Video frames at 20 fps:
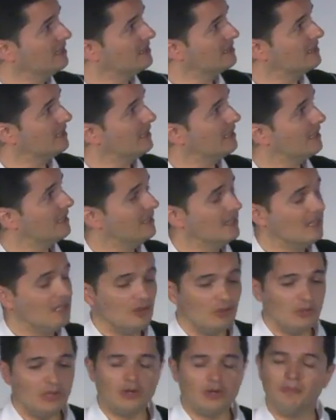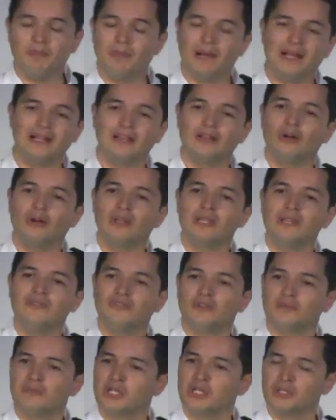It's, uh, we compile all
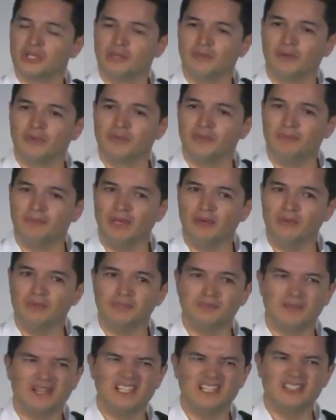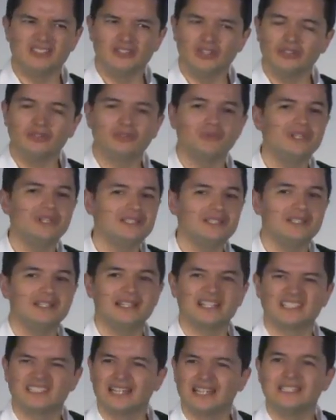the information about the penguins, but it's not
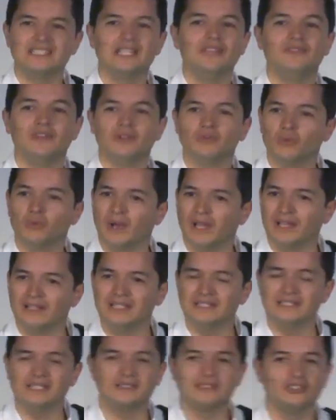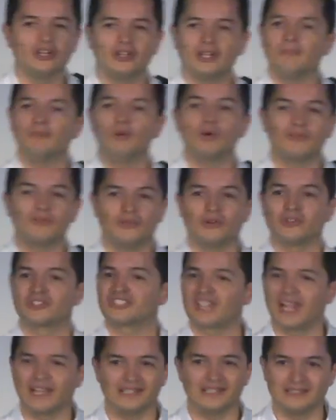written in a scientific way. This is not a book
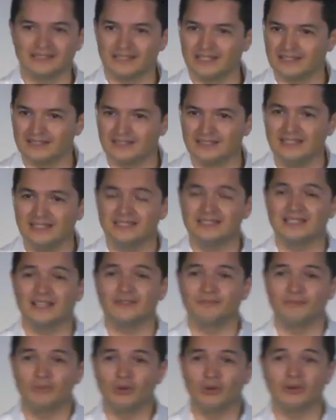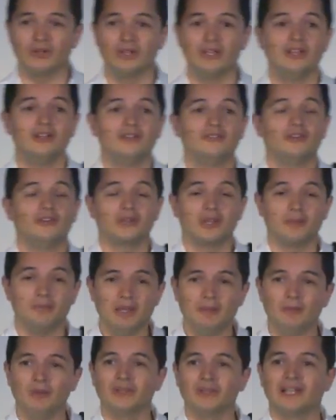for scientists. This is a book for
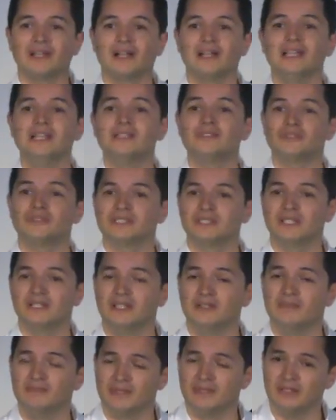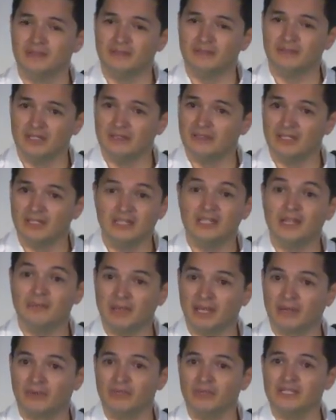the people that are interested in, in, in, in
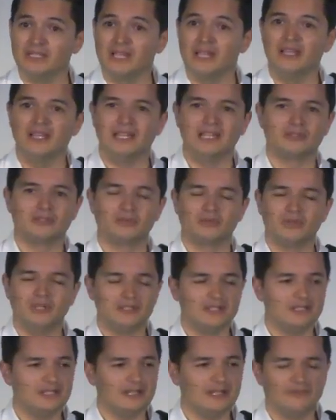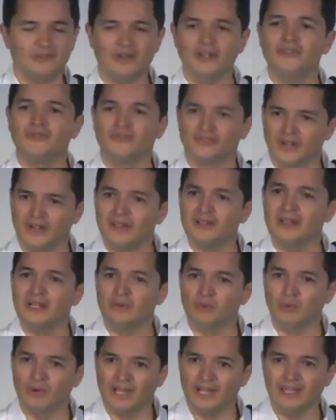the penguins. It's written in a very
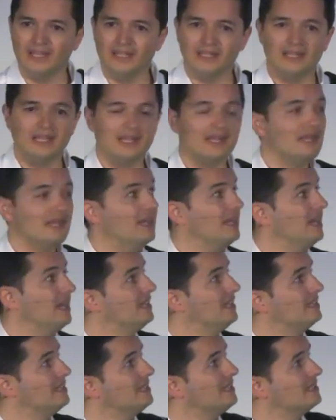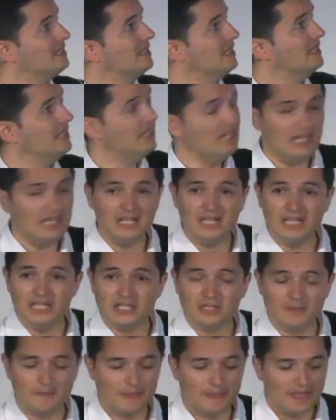friendly way. It is in
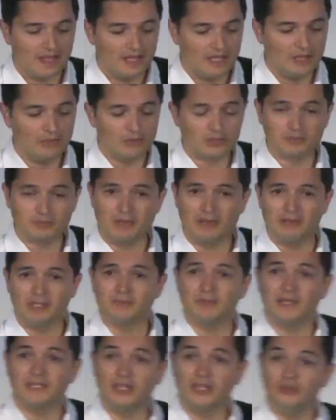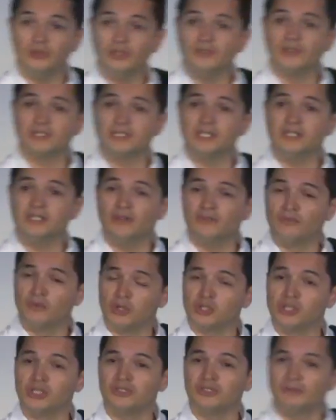English. It was published by the University
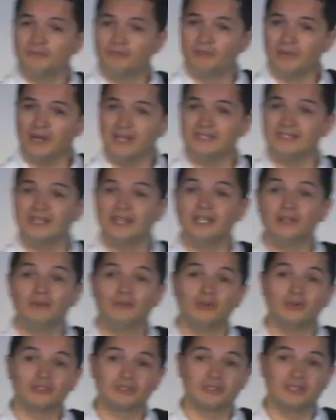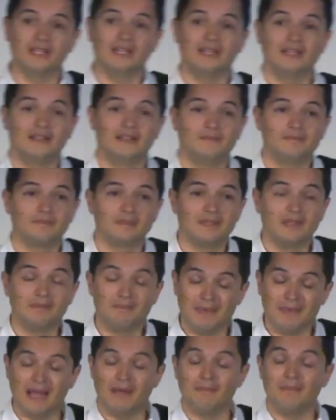of Washington Press, and it was um,
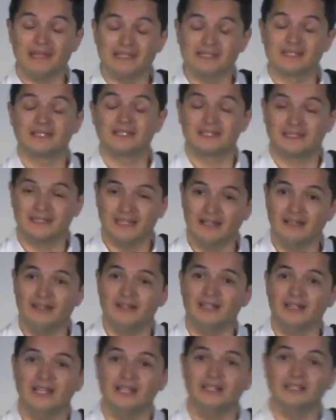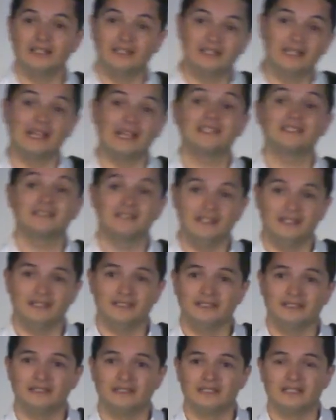the, a bestseller in last
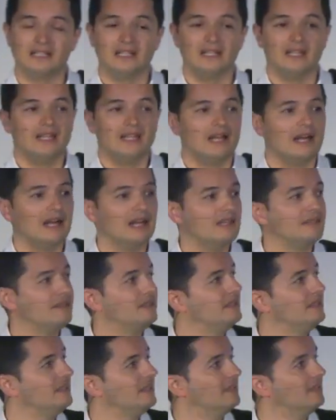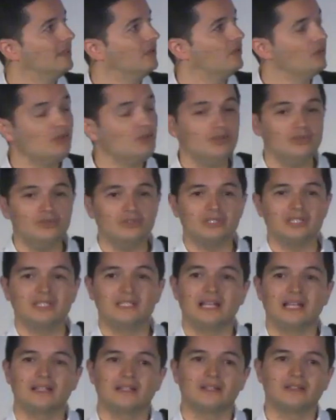year. And the, the good
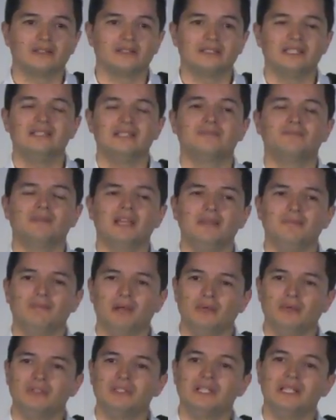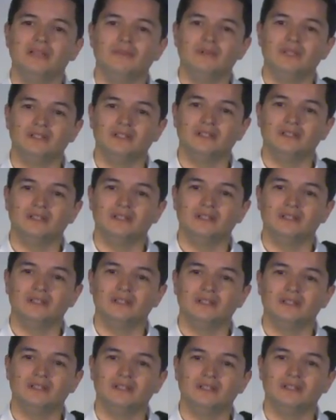news is that since many penguins live in
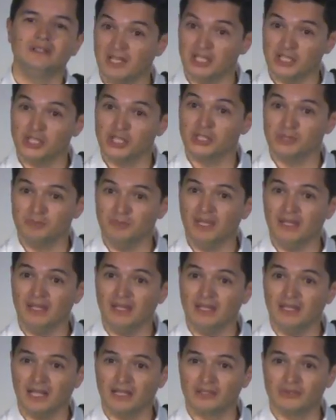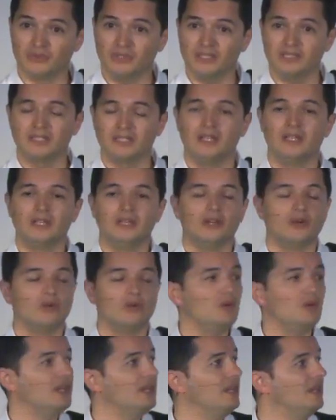uh, Spanish-speaking countries,
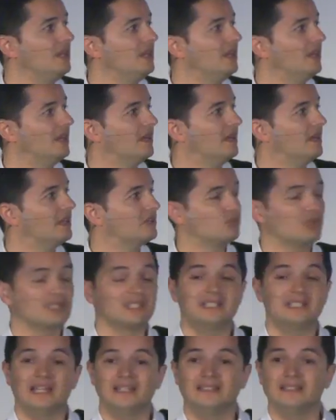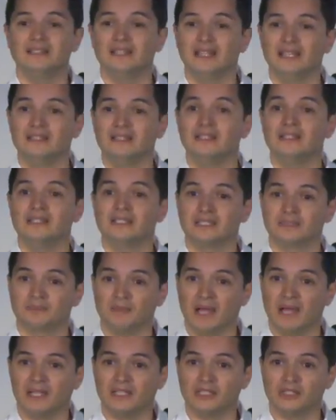we uh, translated it in
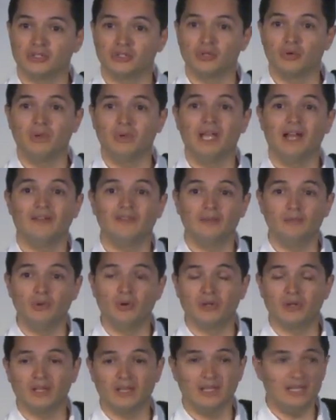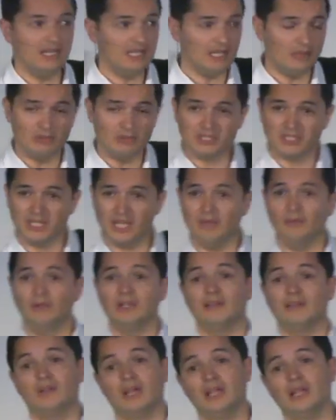Spanish. So we have the book in our
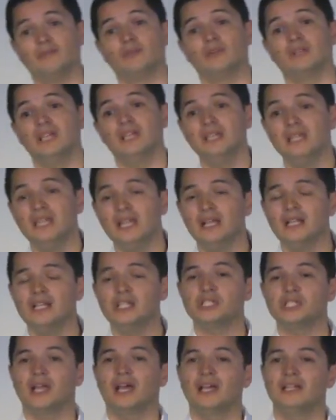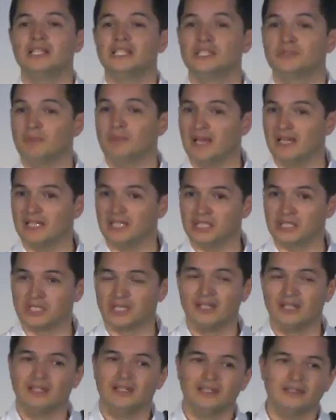table available in English and in
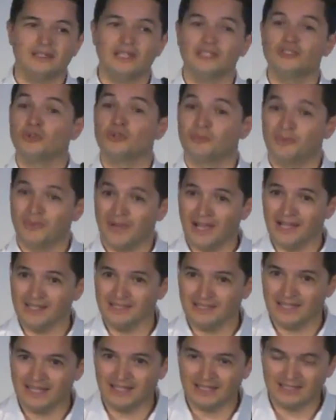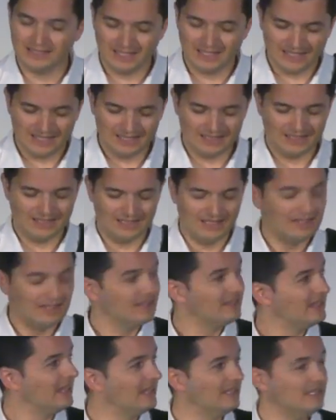Spanish. The surprise is
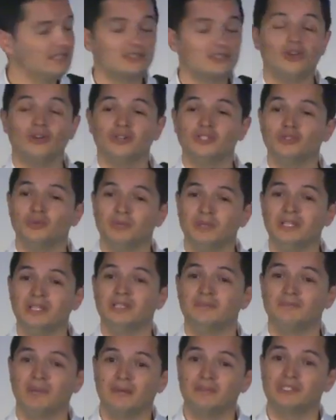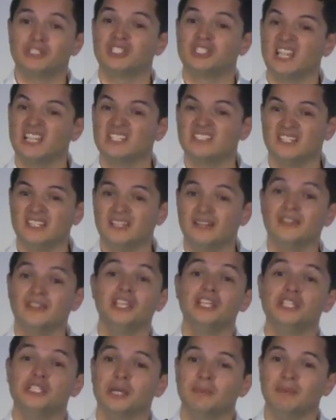that it's going to be published next
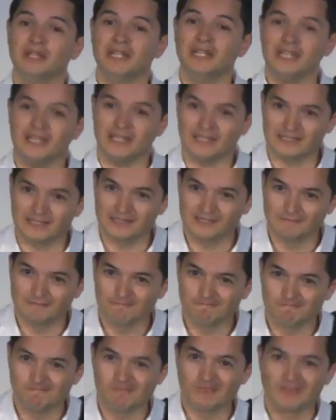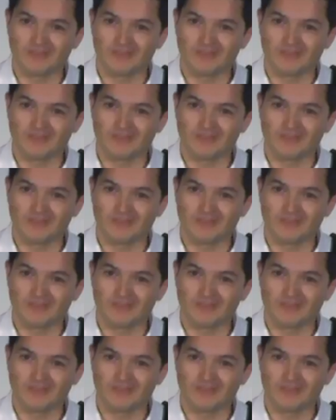year in Japanese.